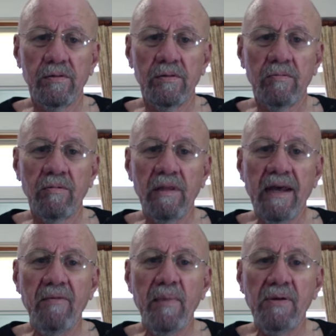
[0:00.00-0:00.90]

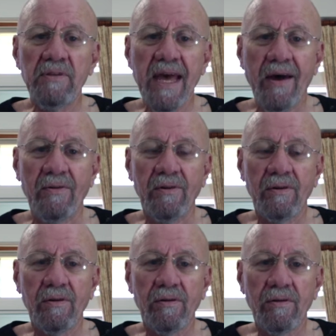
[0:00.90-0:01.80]
without a meltdown,
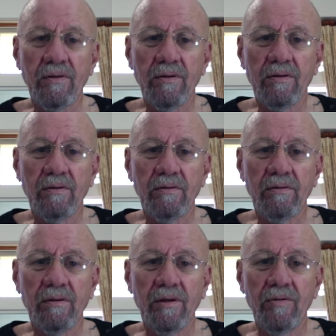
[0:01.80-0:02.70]

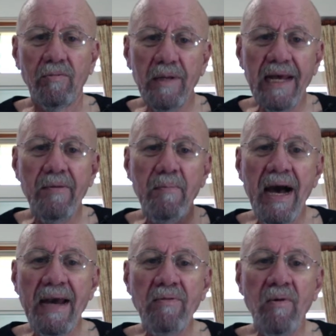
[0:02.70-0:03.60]
without a
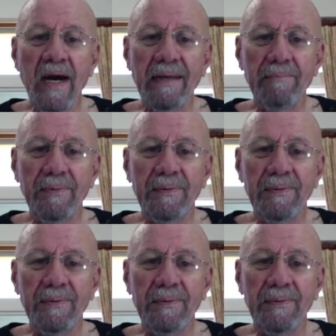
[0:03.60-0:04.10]
mind wipe.